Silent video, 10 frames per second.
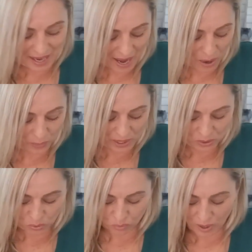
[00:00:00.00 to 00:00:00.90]
now
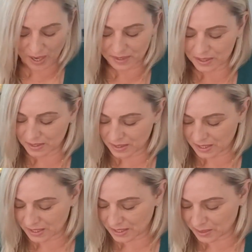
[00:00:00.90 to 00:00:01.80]
in great
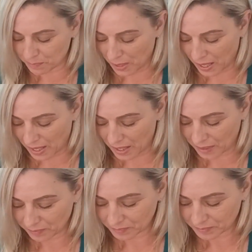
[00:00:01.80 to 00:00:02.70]
despair.